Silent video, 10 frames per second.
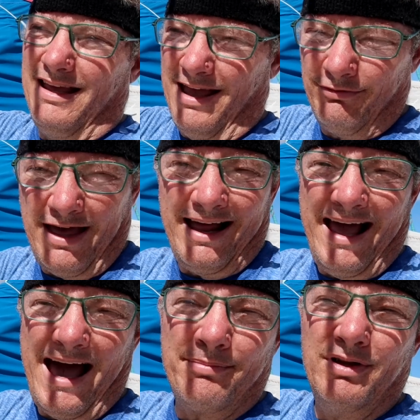if that
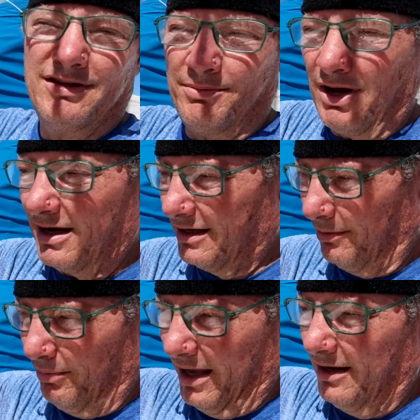happens, I'm not going
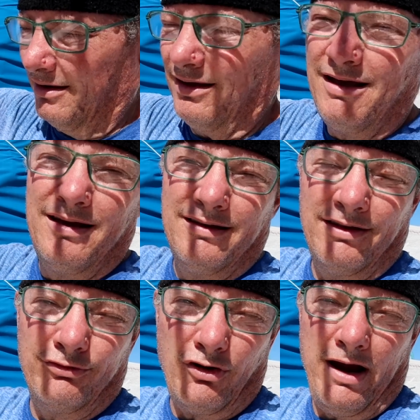to bend
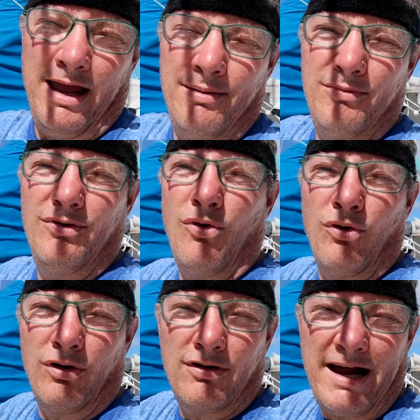the frame
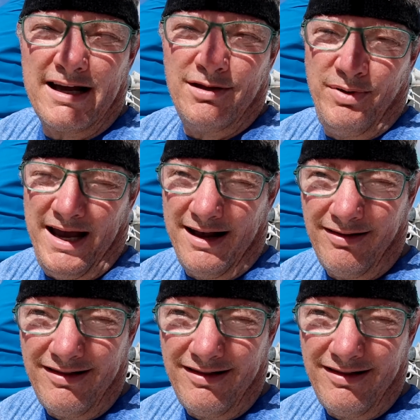or crack the panel.